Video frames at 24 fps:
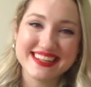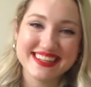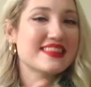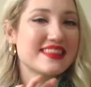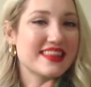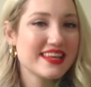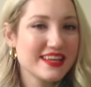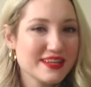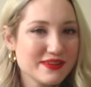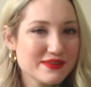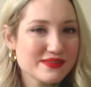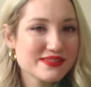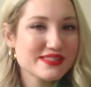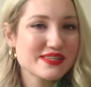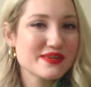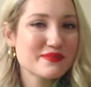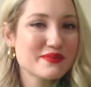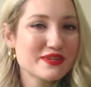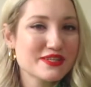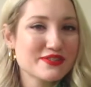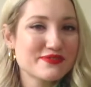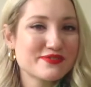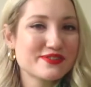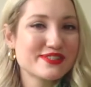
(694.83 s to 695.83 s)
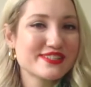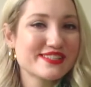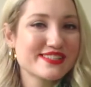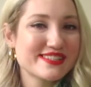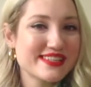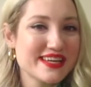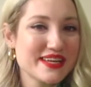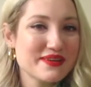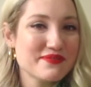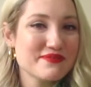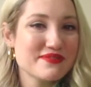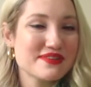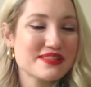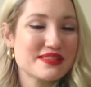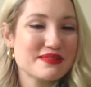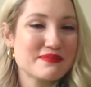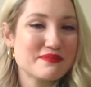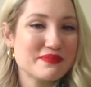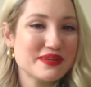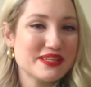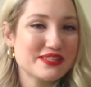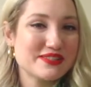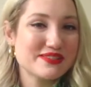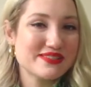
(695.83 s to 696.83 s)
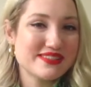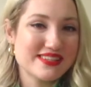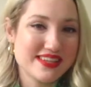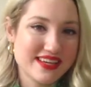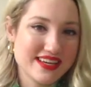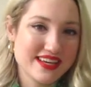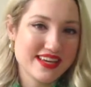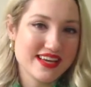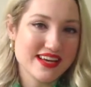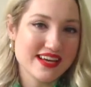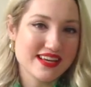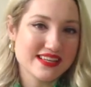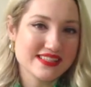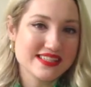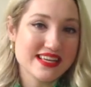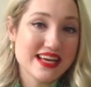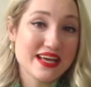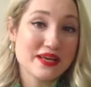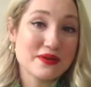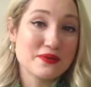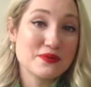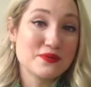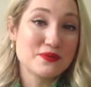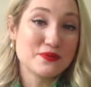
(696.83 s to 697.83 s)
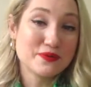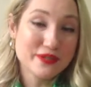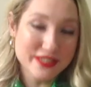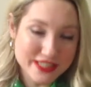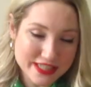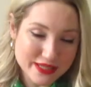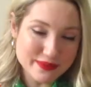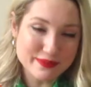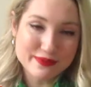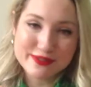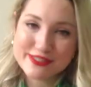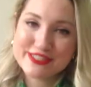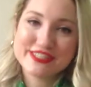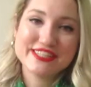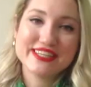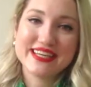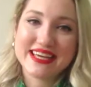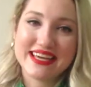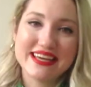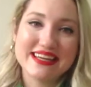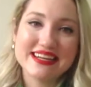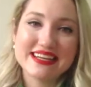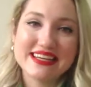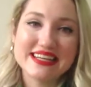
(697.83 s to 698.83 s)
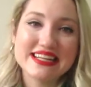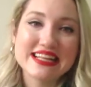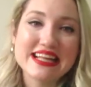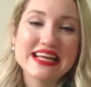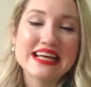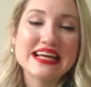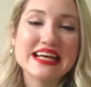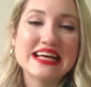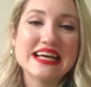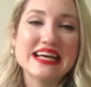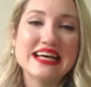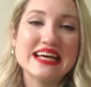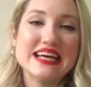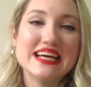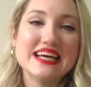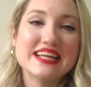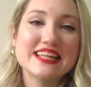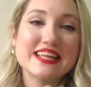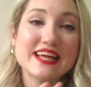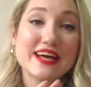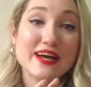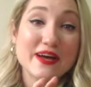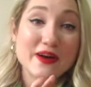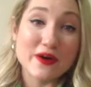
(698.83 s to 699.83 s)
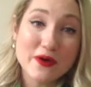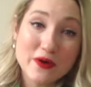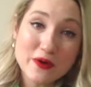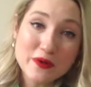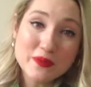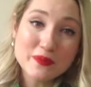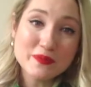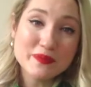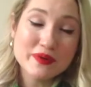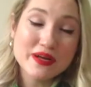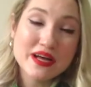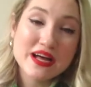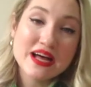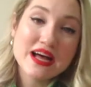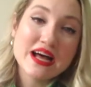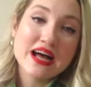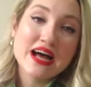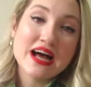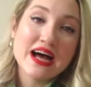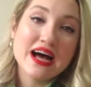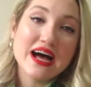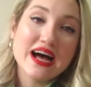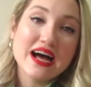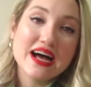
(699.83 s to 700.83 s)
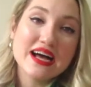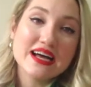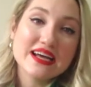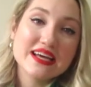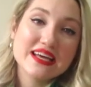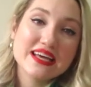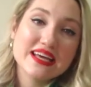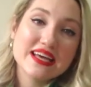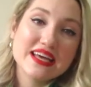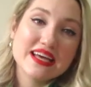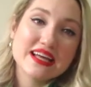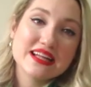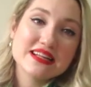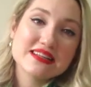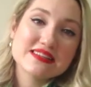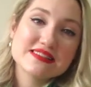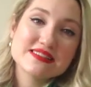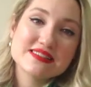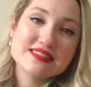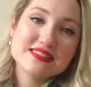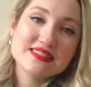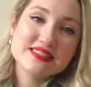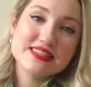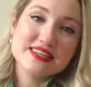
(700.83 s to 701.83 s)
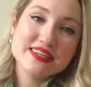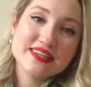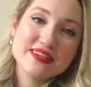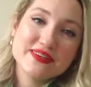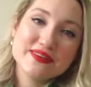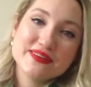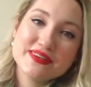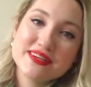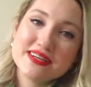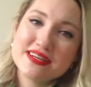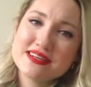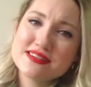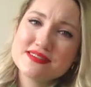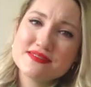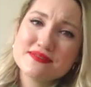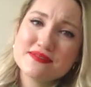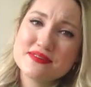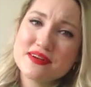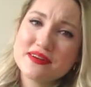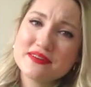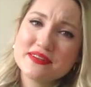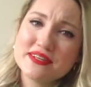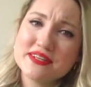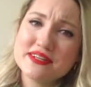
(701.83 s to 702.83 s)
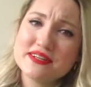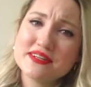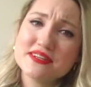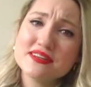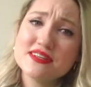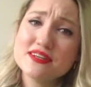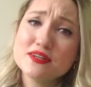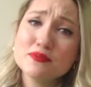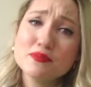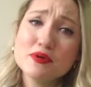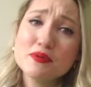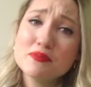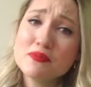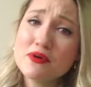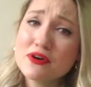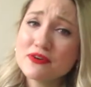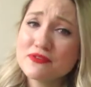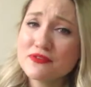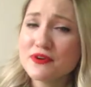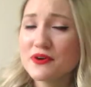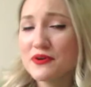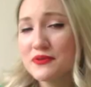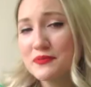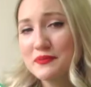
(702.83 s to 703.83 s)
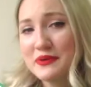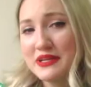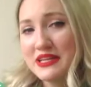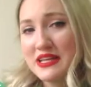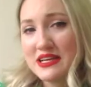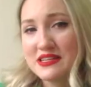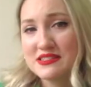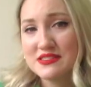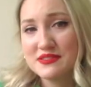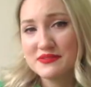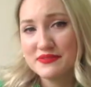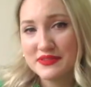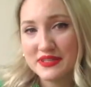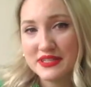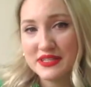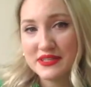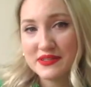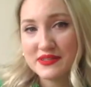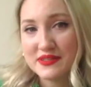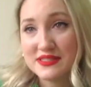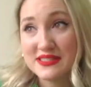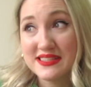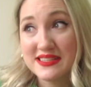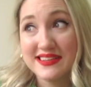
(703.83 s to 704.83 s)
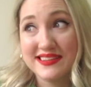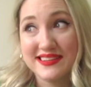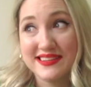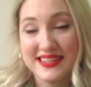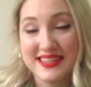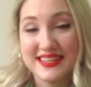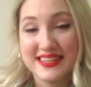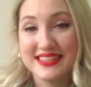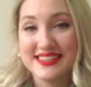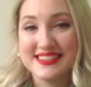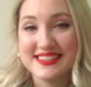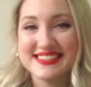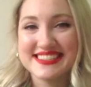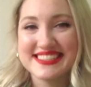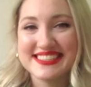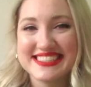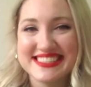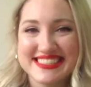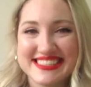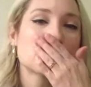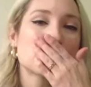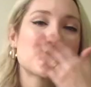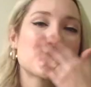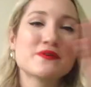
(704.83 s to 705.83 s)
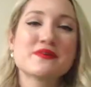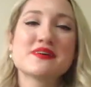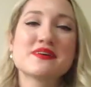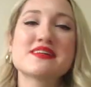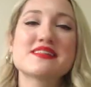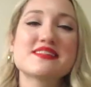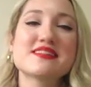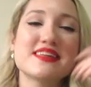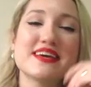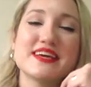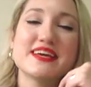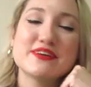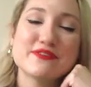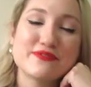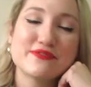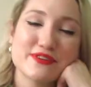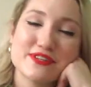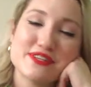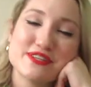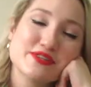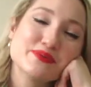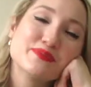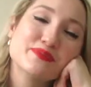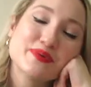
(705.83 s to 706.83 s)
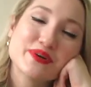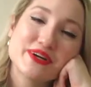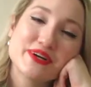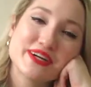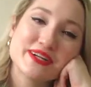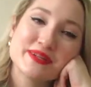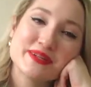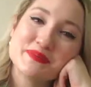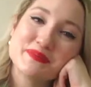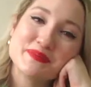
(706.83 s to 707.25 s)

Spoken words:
Thank you so much for staying with me today, guys. I really appreciate it, and I hope I can see you guys around here a little bit more on my next videos in English. Thank you for the support.